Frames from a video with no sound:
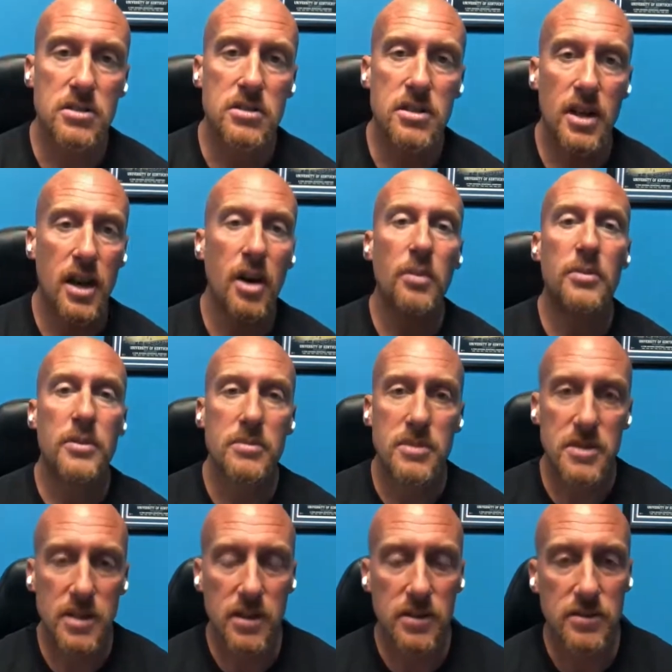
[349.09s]
to help
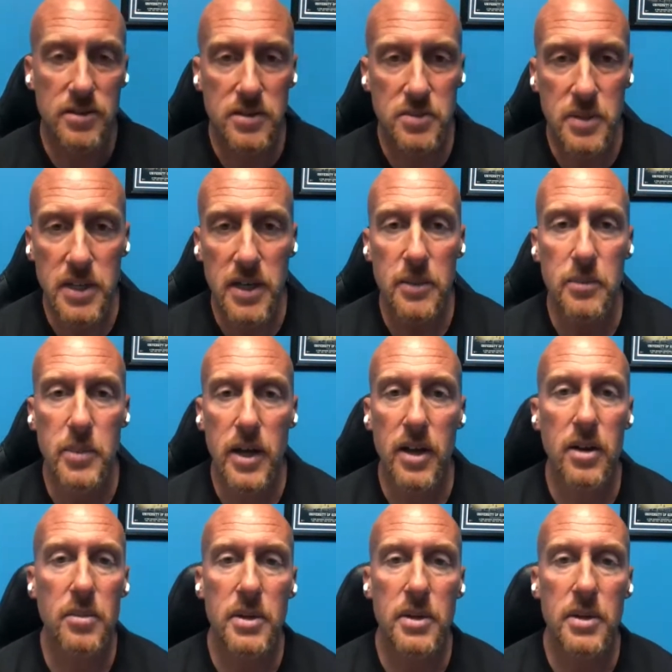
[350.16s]
themselves become better,